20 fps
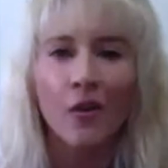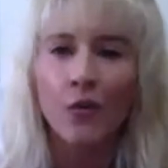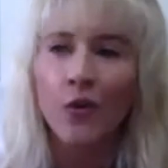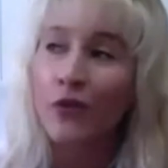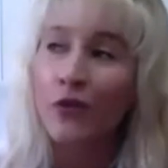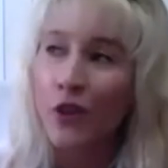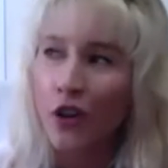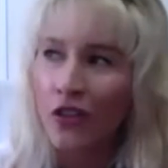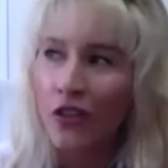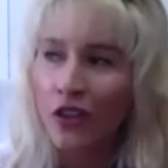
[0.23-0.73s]

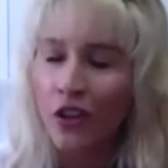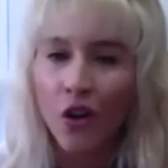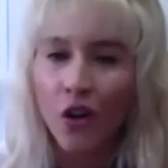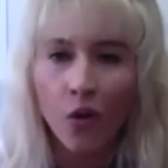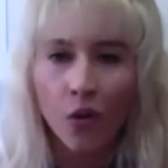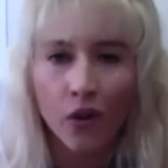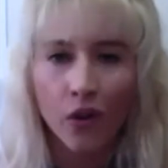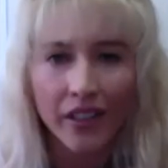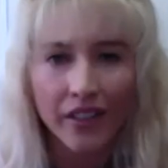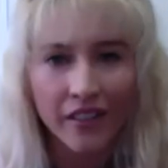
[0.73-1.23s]
we've got the
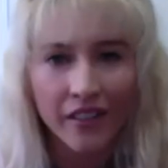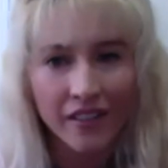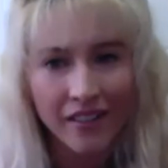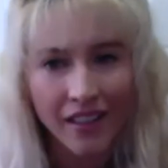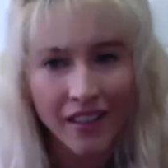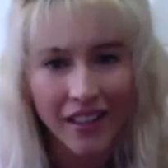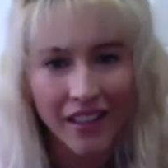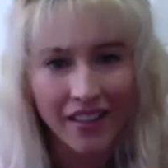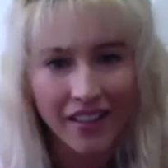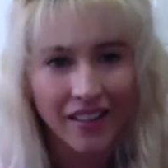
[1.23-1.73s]
coin
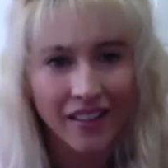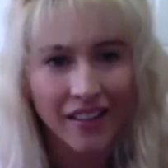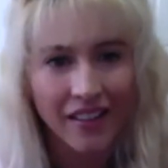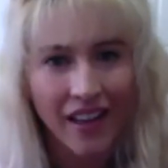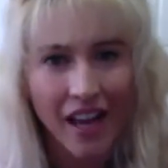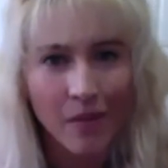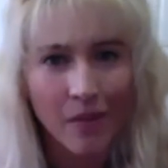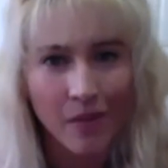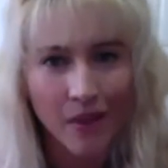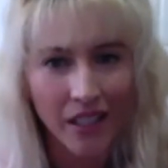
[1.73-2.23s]
thing
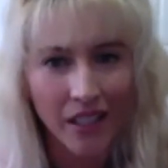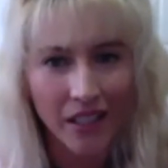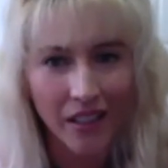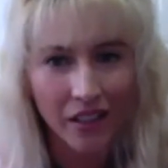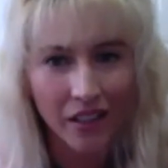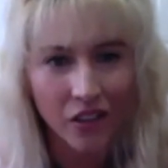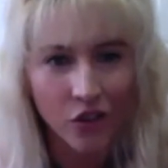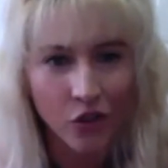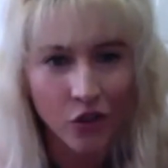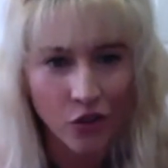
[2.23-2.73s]
happening
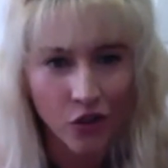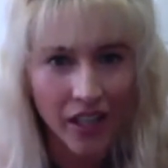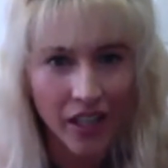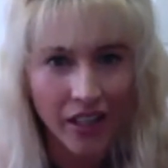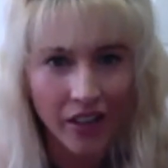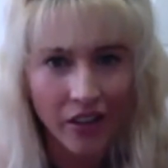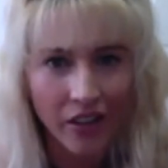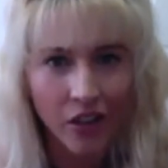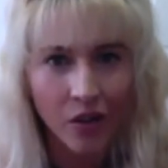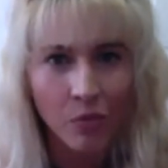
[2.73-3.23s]
in
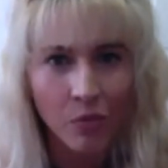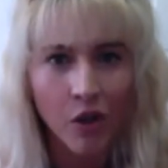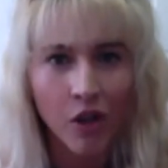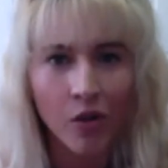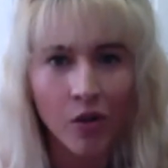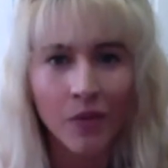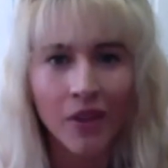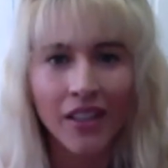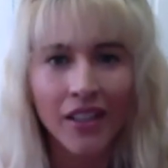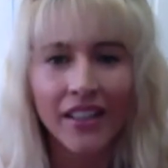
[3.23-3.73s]
Australia at the
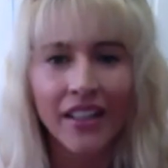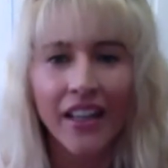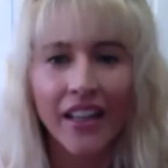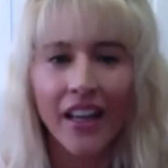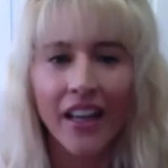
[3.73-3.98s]
moment.